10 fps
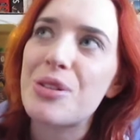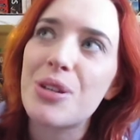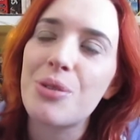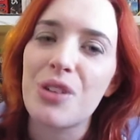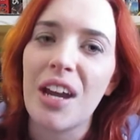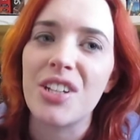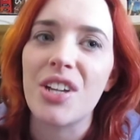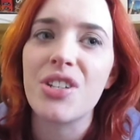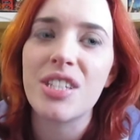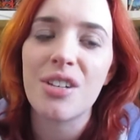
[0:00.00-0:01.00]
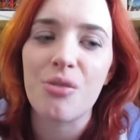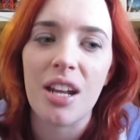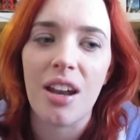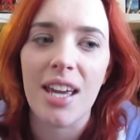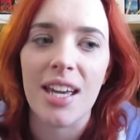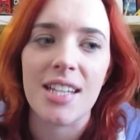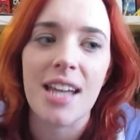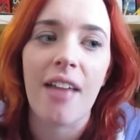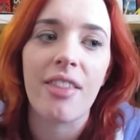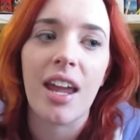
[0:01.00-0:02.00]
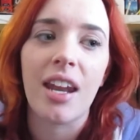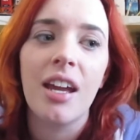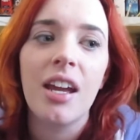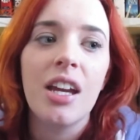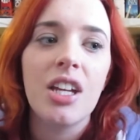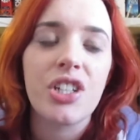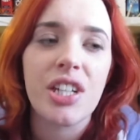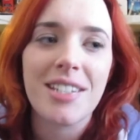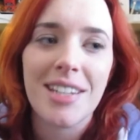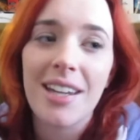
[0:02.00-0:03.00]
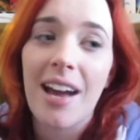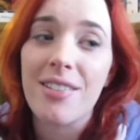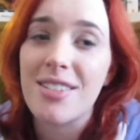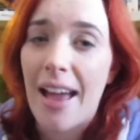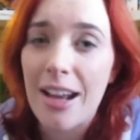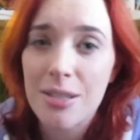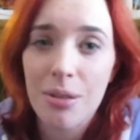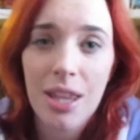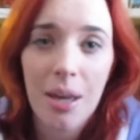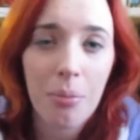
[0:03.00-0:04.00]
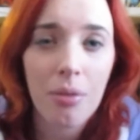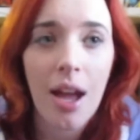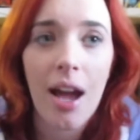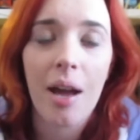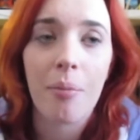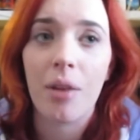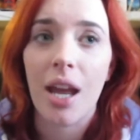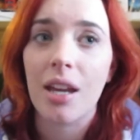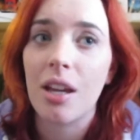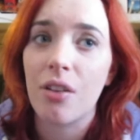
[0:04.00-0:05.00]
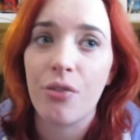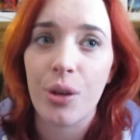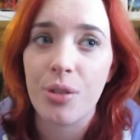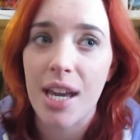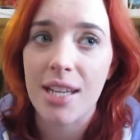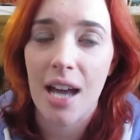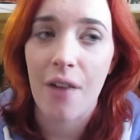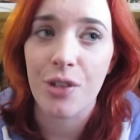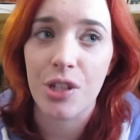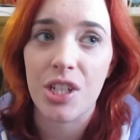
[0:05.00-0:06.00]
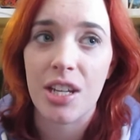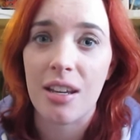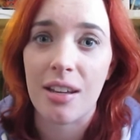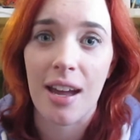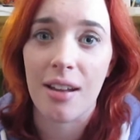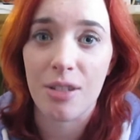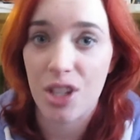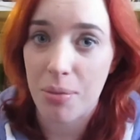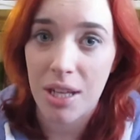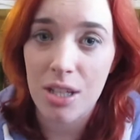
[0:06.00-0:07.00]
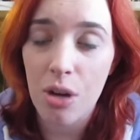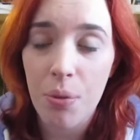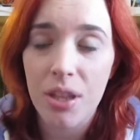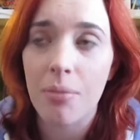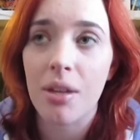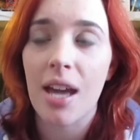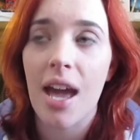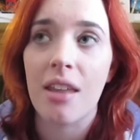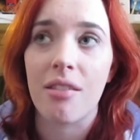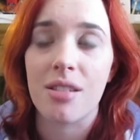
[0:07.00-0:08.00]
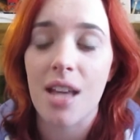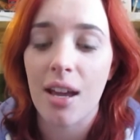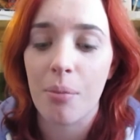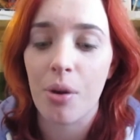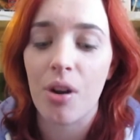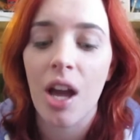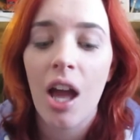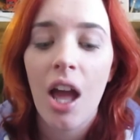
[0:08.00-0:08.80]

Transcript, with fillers: just so strange. I just didn't really like it. And then she did have sex with him um like a few days after she get, she meets up with him again in the second book